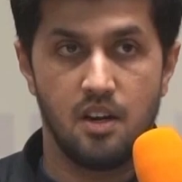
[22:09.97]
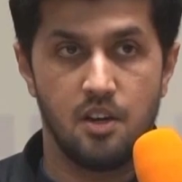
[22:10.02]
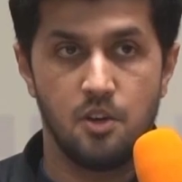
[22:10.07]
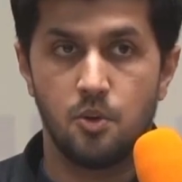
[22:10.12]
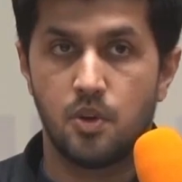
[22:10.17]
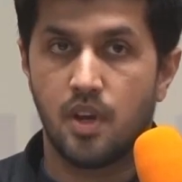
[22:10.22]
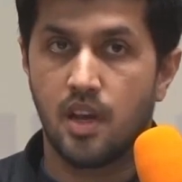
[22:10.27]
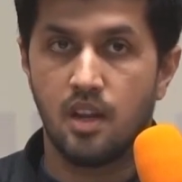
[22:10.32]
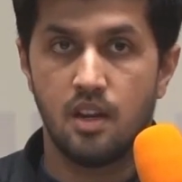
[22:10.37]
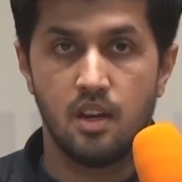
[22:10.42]

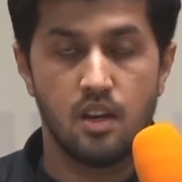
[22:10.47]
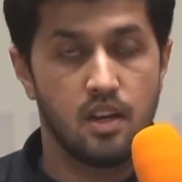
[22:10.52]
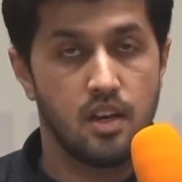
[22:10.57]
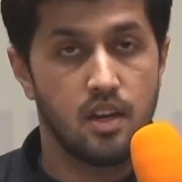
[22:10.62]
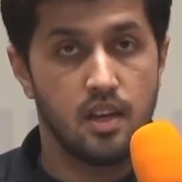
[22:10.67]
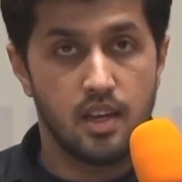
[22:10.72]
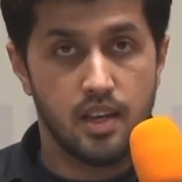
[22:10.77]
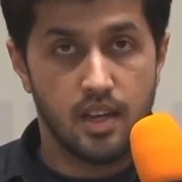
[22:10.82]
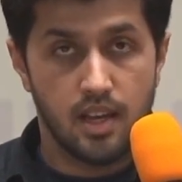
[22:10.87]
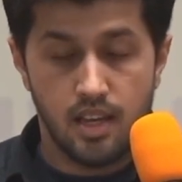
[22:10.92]
You can
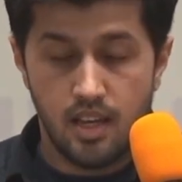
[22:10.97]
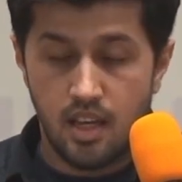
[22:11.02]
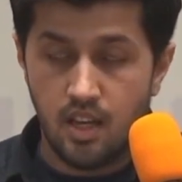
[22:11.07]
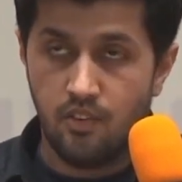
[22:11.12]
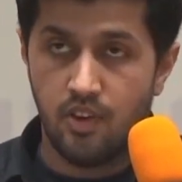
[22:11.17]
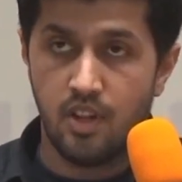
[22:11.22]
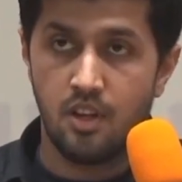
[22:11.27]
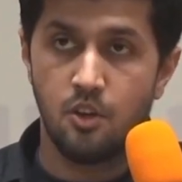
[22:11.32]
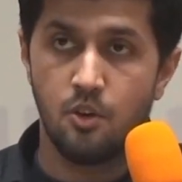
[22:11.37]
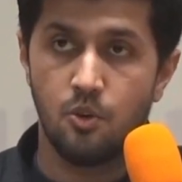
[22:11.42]

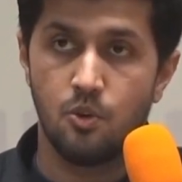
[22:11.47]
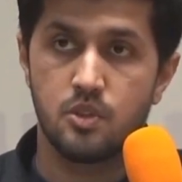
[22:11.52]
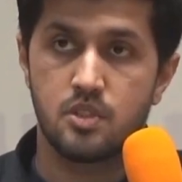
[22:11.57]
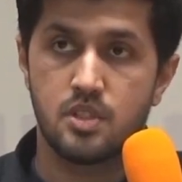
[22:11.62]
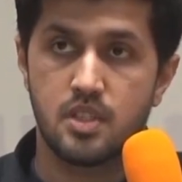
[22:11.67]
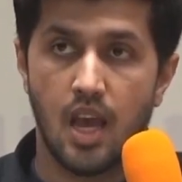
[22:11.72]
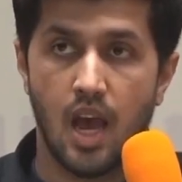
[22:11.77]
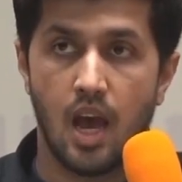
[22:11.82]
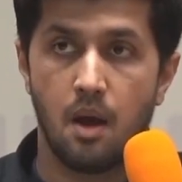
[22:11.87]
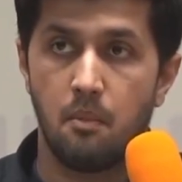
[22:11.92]
even
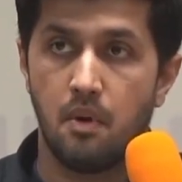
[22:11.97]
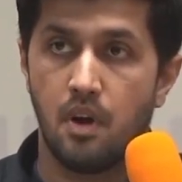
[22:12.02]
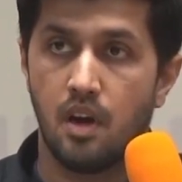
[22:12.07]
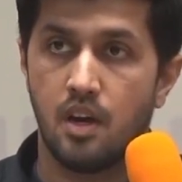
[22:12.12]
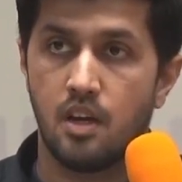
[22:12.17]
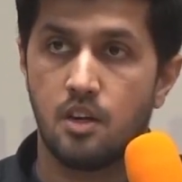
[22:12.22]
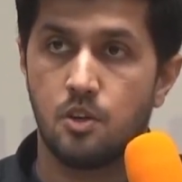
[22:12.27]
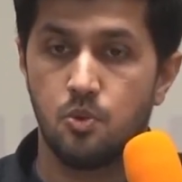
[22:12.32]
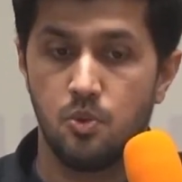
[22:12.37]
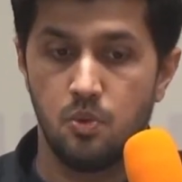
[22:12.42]
use
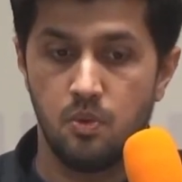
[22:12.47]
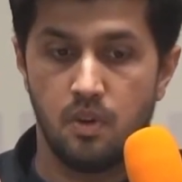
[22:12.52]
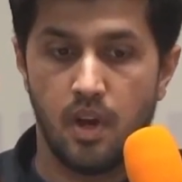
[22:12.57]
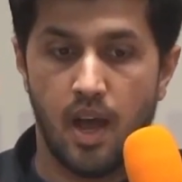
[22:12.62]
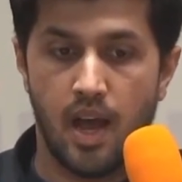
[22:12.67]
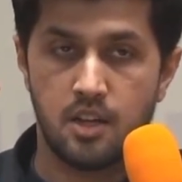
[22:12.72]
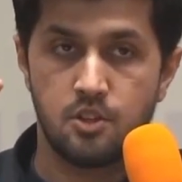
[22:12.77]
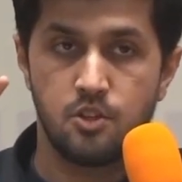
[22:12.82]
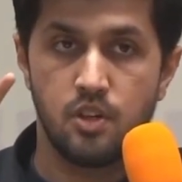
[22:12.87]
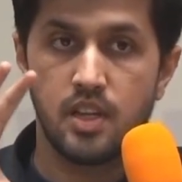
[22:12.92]
camera to
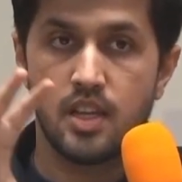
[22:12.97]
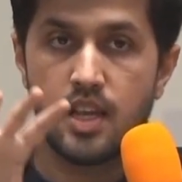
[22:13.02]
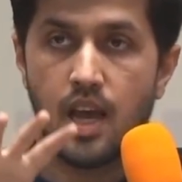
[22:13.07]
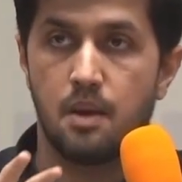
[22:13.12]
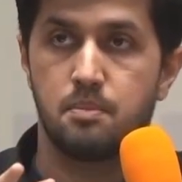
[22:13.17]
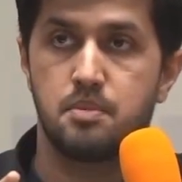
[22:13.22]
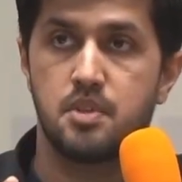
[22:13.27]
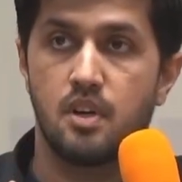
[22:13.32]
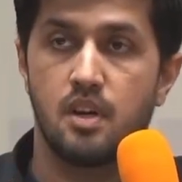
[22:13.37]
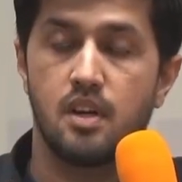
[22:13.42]
actually
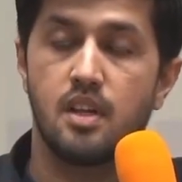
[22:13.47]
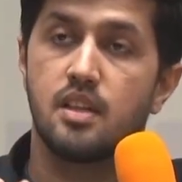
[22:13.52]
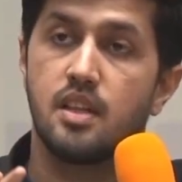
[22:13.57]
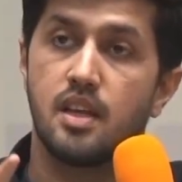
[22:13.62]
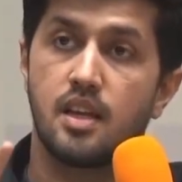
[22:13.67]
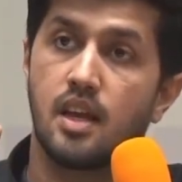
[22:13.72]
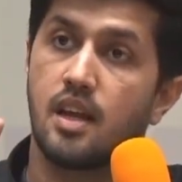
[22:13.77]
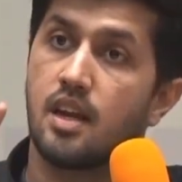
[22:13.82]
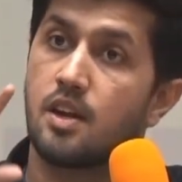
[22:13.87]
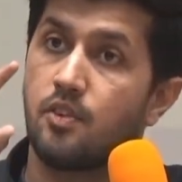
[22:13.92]
capture
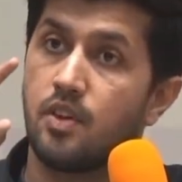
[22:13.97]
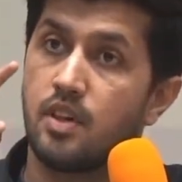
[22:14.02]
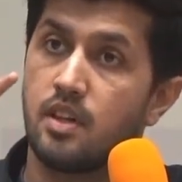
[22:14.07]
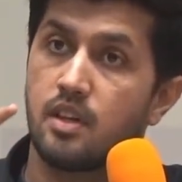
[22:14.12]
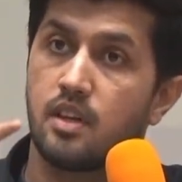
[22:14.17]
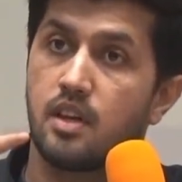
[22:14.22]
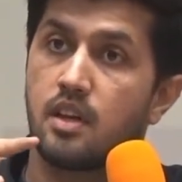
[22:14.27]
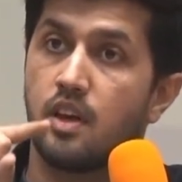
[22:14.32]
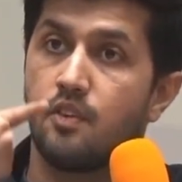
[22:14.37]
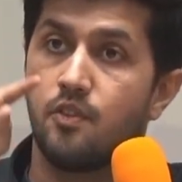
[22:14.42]
anything. It will
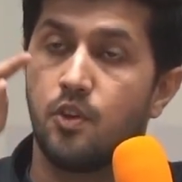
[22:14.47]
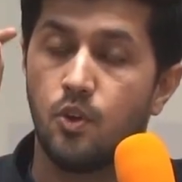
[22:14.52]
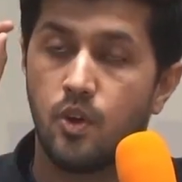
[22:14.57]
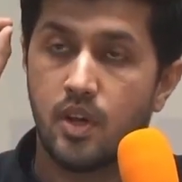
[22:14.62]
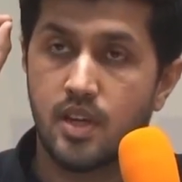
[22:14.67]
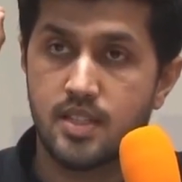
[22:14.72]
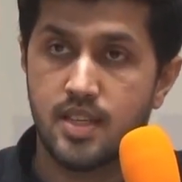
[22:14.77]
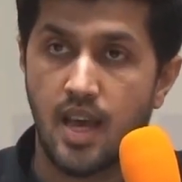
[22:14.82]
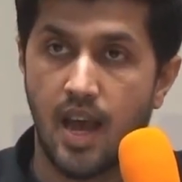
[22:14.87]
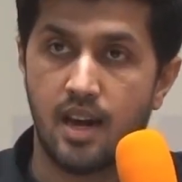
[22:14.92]
give you
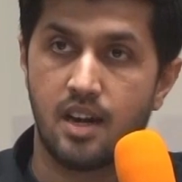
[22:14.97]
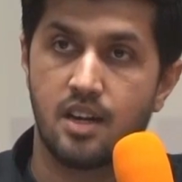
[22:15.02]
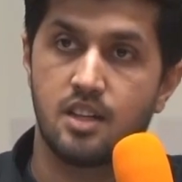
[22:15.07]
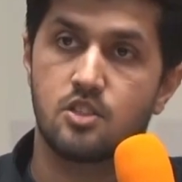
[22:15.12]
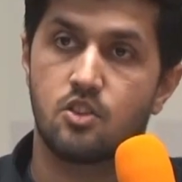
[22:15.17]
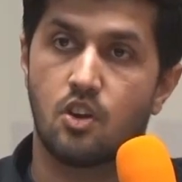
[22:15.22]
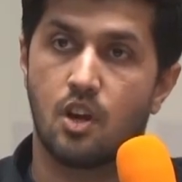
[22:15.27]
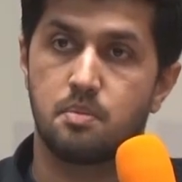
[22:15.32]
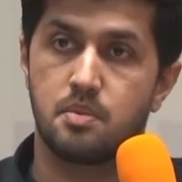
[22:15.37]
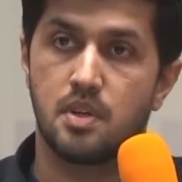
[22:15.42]
exact
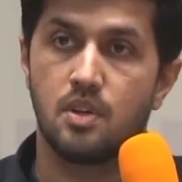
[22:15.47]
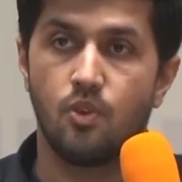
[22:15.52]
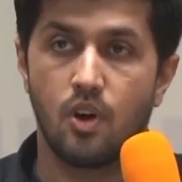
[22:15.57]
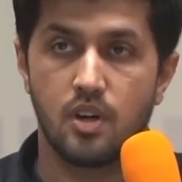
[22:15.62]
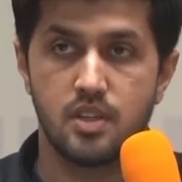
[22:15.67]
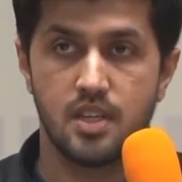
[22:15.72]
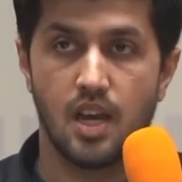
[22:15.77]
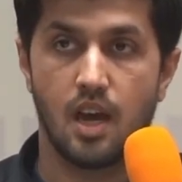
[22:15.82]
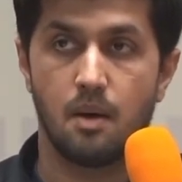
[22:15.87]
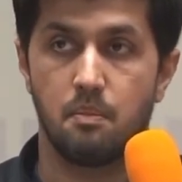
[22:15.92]
description
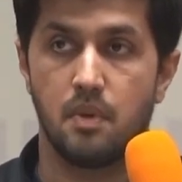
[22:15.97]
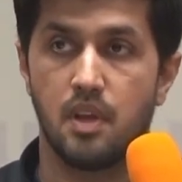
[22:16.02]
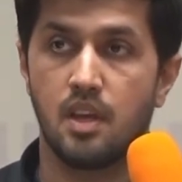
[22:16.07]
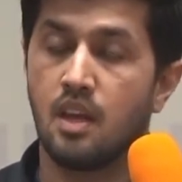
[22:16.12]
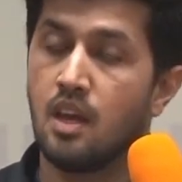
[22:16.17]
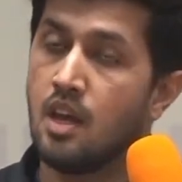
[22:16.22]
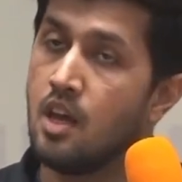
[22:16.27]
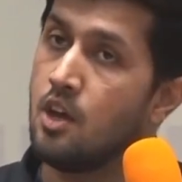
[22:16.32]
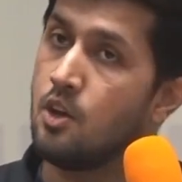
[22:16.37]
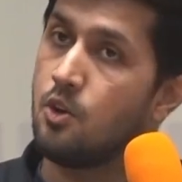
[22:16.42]
what's
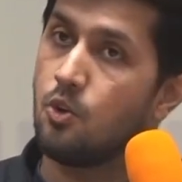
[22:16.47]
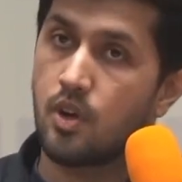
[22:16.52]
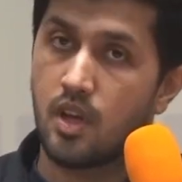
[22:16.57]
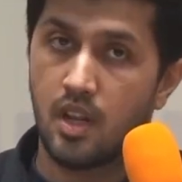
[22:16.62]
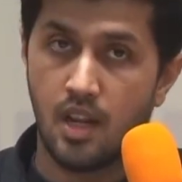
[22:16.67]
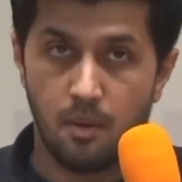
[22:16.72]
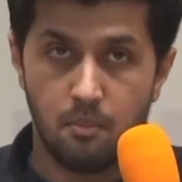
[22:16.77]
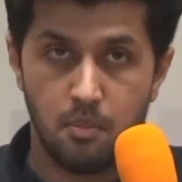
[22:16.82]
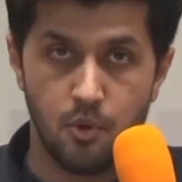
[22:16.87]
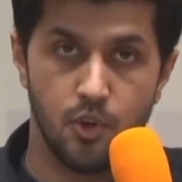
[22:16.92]
happening. You
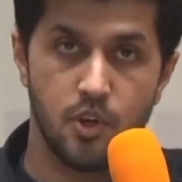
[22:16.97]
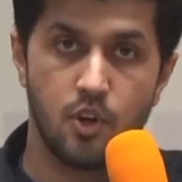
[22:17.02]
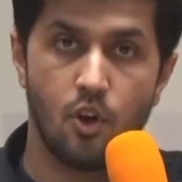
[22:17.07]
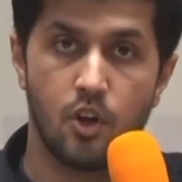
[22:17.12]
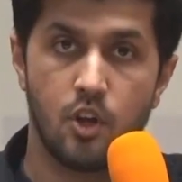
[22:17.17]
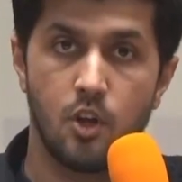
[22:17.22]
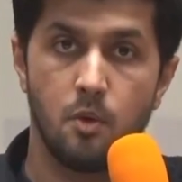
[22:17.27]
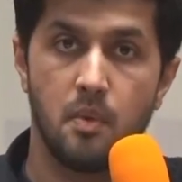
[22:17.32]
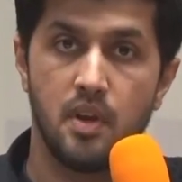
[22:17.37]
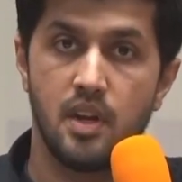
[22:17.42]
can upload
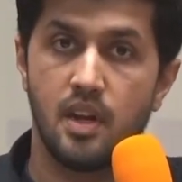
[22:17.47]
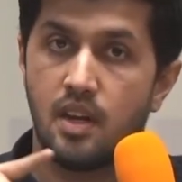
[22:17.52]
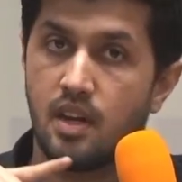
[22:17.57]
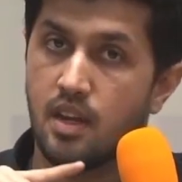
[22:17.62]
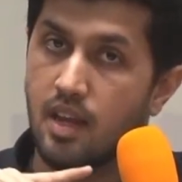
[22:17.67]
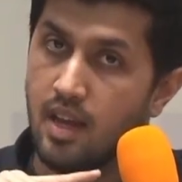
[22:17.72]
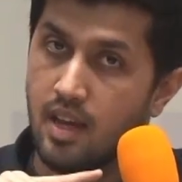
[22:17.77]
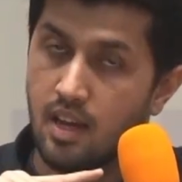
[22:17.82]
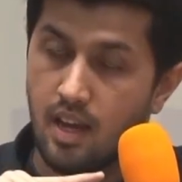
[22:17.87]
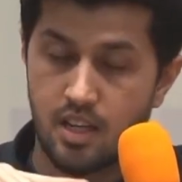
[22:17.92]
document and
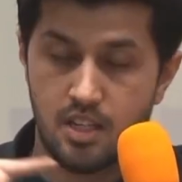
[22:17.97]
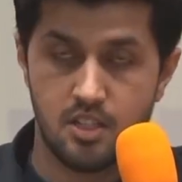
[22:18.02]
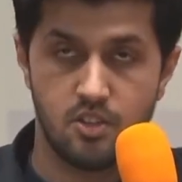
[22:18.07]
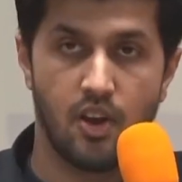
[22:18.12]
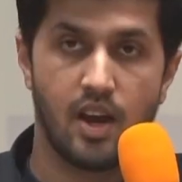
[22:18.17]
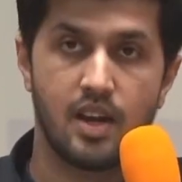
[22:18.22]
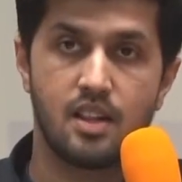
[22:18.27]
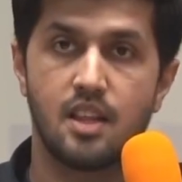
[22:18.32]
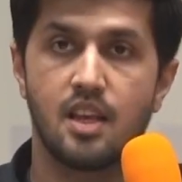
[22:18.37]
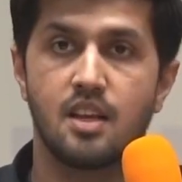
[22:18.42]

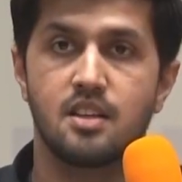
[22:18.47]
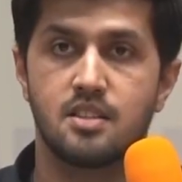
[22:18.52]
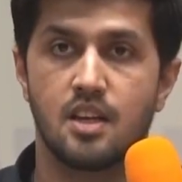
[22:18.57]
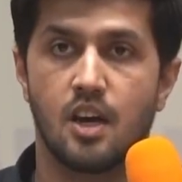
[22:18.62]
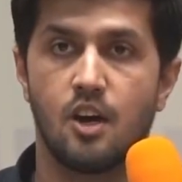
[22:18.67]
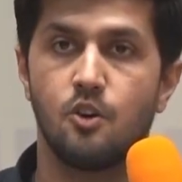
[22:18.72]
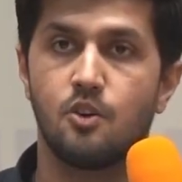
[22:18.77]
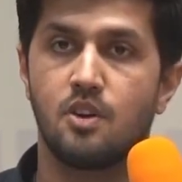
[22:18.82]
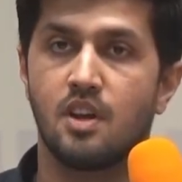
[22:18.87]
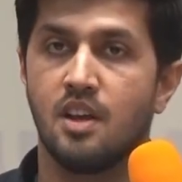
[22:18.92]
extract things
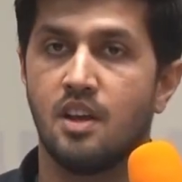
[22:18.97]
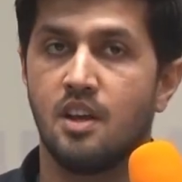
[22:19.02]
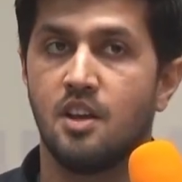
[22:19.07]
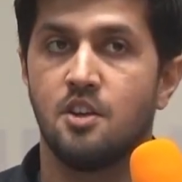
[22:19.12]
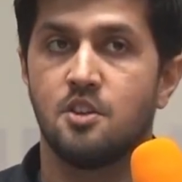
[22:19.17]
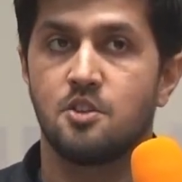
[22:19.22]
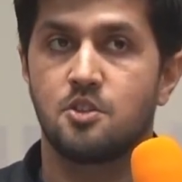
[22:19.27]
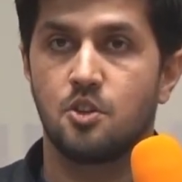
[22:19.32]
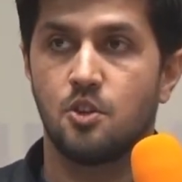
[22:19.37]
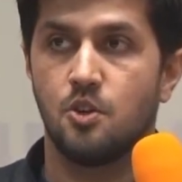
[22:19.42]
out.
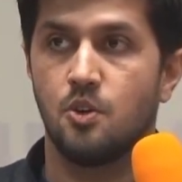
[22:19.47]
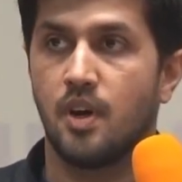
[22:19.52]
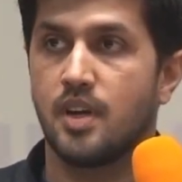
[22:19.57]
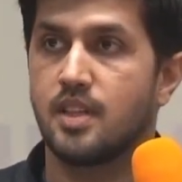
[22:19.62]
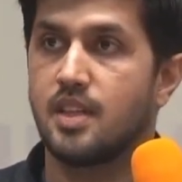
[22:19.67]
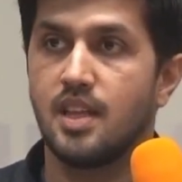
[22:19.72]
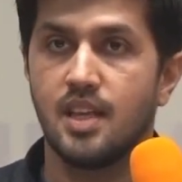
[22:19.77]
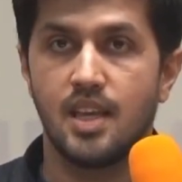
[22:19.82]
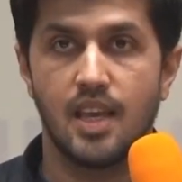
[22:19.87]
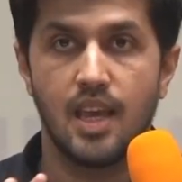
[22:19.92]
So I
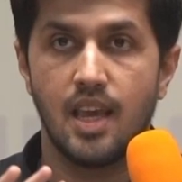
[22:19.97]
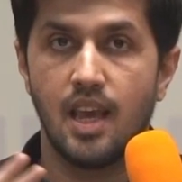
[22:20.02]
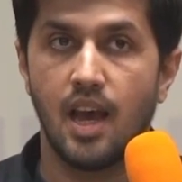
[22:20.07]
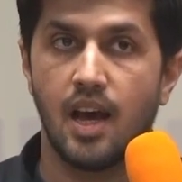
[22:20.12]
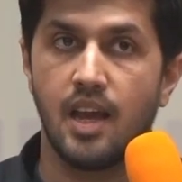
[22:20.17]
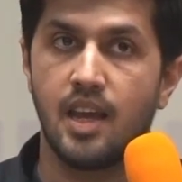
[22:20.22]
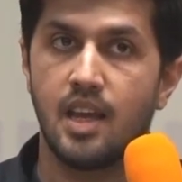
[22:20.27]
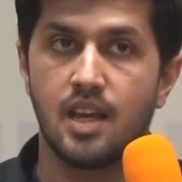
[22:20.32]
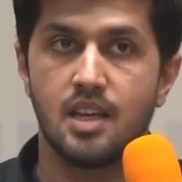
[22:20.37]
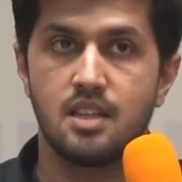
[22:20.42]
think
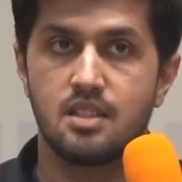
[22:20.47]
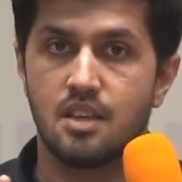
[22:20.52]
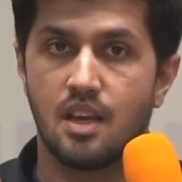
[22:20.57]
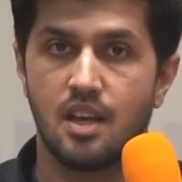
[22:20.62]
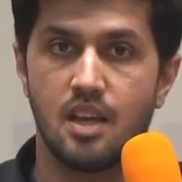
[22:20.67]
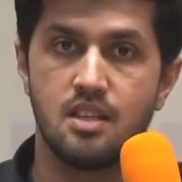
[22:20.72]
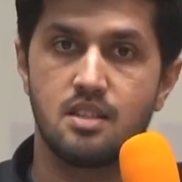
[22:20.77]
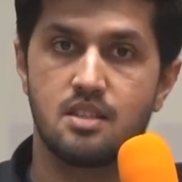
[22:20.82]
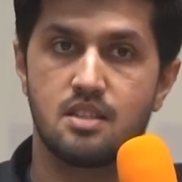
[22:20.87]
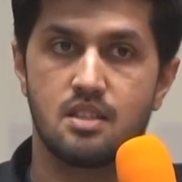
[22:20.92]
AI
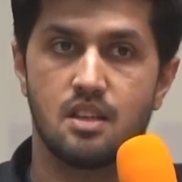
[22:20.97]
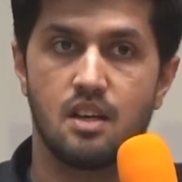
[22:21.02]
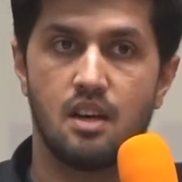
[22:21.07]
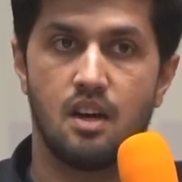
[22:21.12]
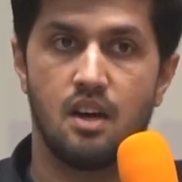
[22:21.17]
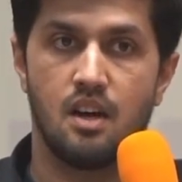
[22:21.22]
it's